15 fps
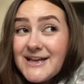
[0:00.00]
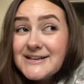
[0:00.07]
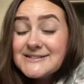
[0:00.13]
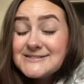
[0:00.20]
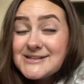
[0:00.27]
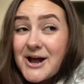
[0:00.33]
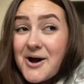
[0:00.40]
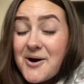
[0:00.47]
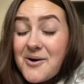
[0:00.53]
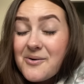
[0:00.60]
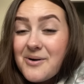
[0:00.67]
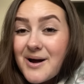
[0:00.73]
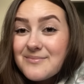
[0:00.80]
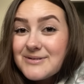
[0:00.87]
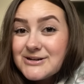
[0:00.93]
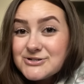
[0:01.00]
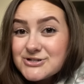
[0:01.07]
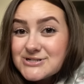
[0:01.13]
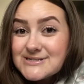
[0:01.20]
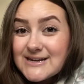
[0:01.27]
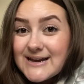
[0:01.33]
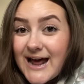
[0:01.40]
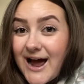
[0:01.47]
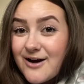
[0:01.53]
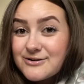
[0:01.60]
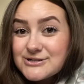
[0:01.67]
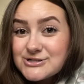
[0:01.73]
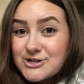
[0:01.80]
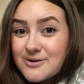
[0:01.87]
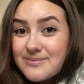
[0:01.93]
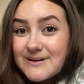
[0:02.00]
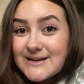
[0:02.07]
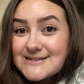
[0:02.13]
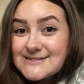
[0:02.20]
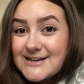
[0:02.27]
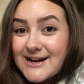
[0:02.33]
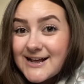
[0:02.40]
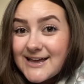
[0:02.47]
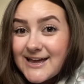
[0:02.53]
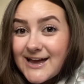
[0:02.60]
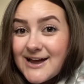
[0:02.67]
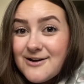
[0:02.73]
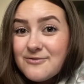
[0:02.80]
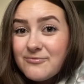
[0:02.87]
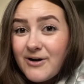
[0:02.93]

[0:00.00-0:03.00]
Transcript: So I'm interested how disturbing it's gonna get.